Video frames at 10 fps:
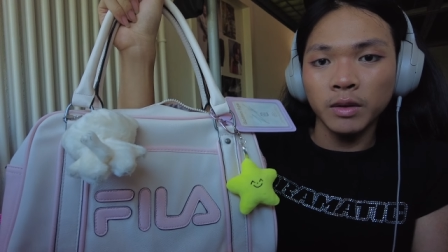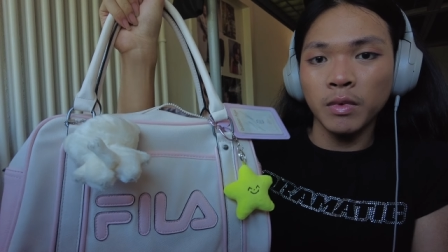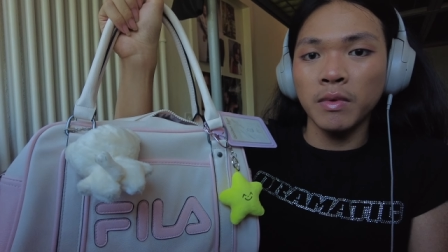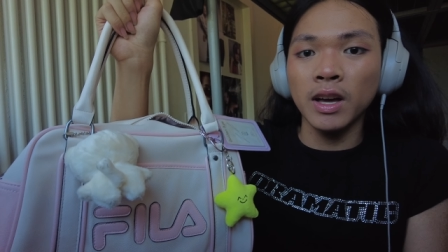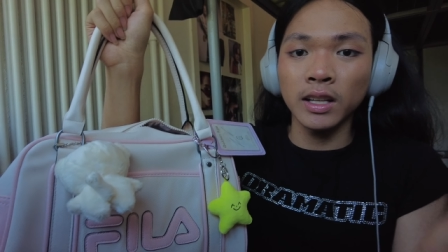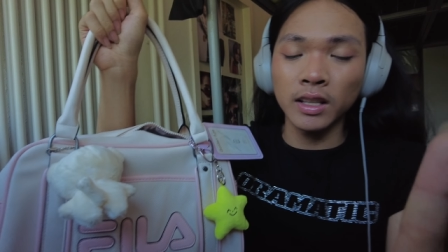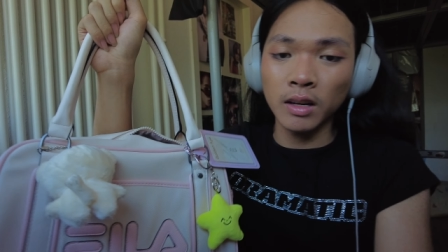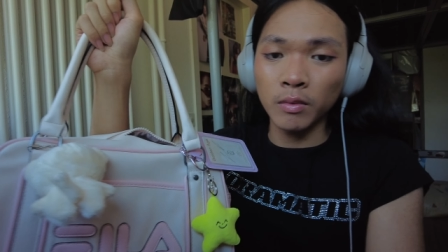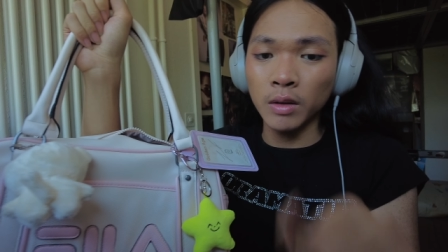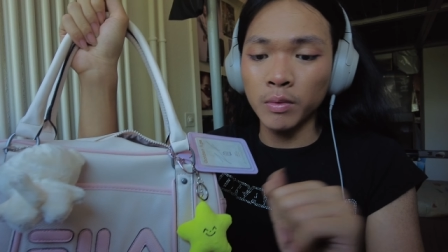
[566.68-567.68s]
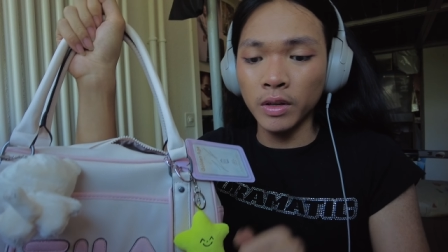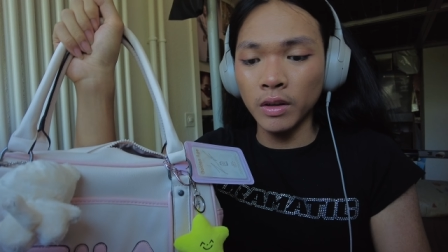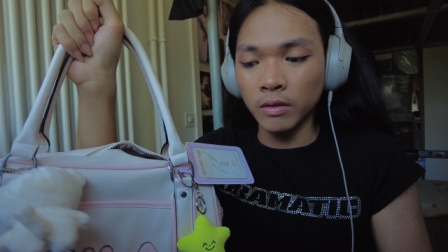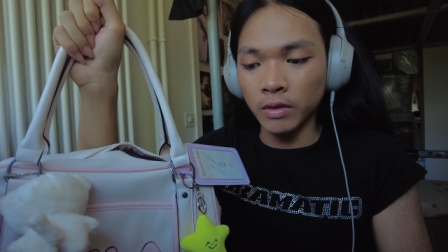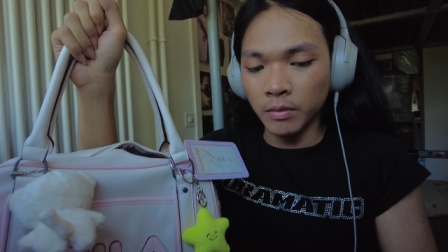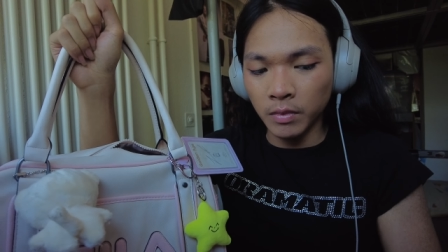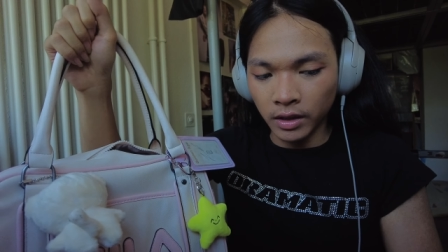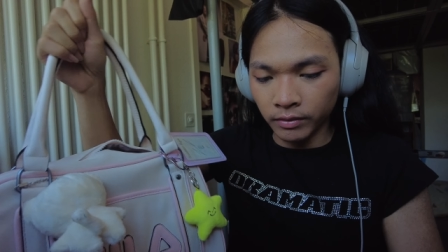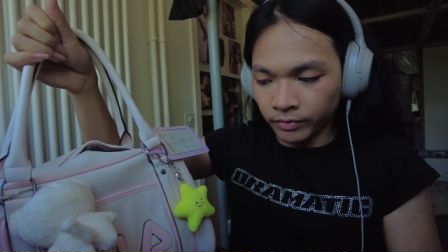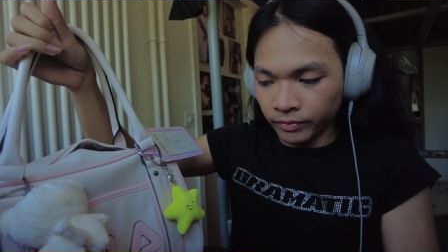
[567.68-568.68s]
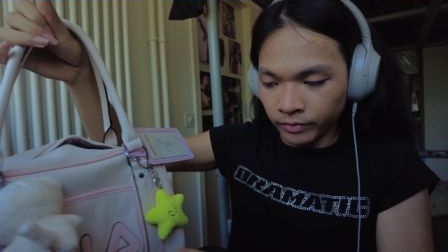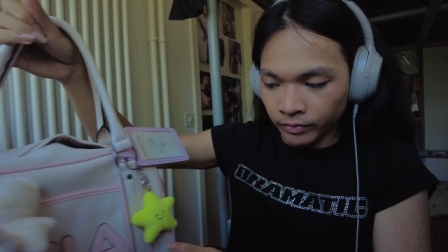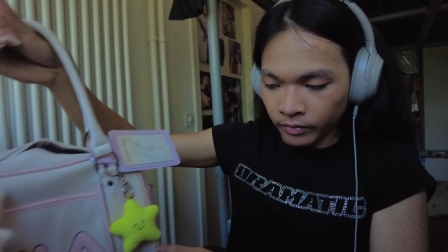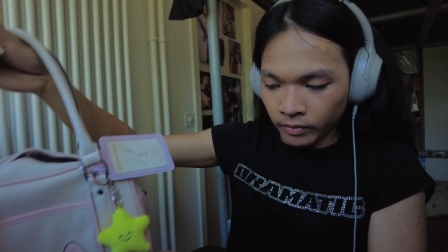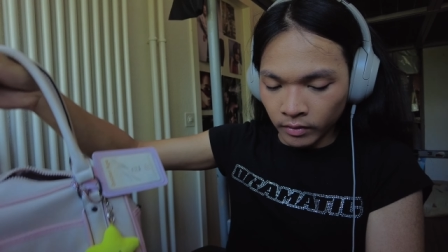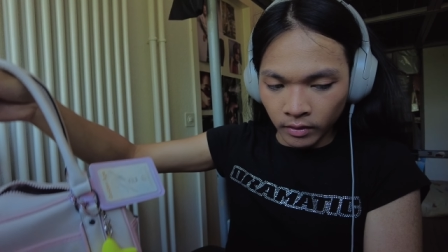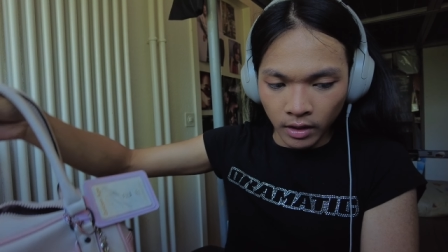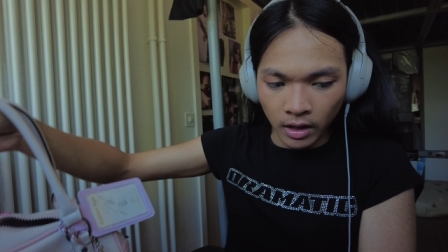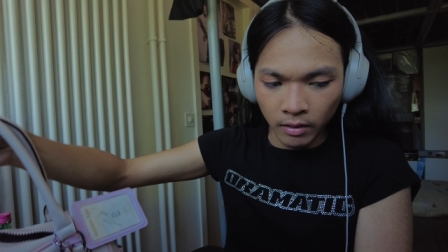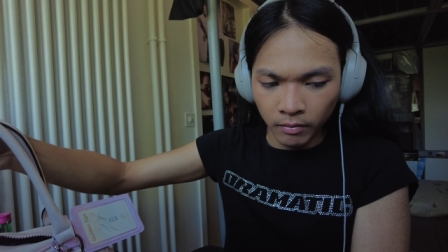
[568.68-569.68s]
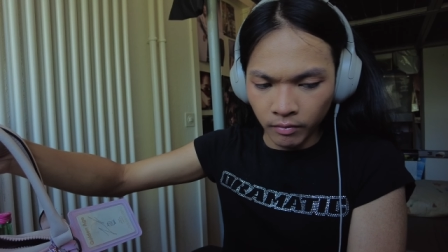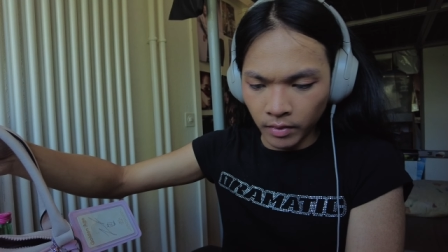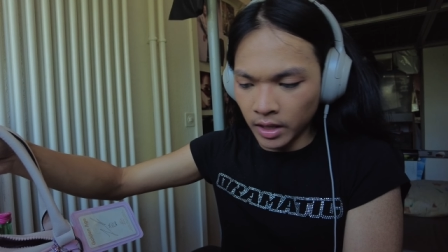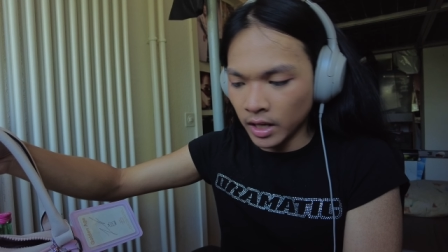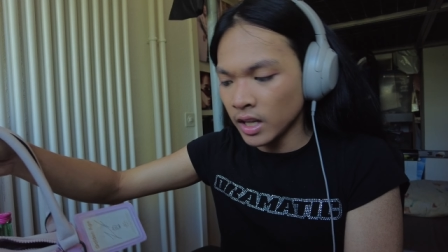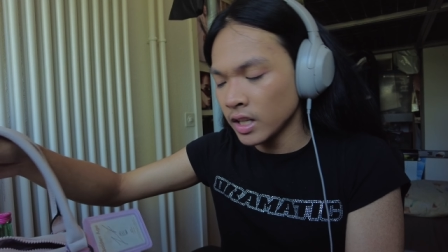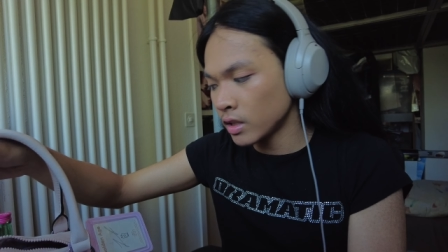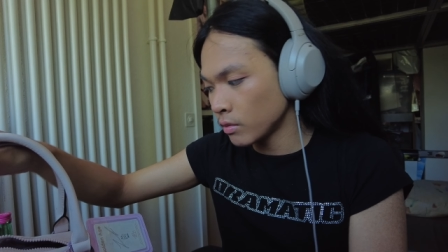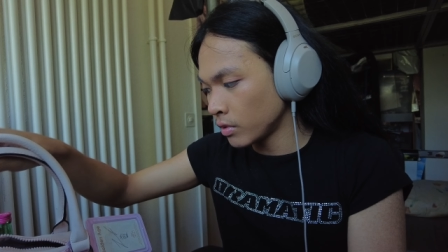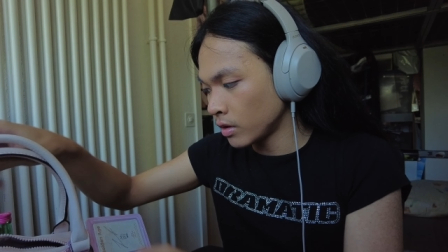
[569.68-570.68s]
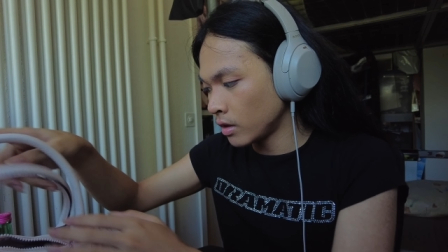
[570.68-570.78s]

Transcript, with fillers: in my bag. And then I'm gonna put y'all with me. um I think I need to put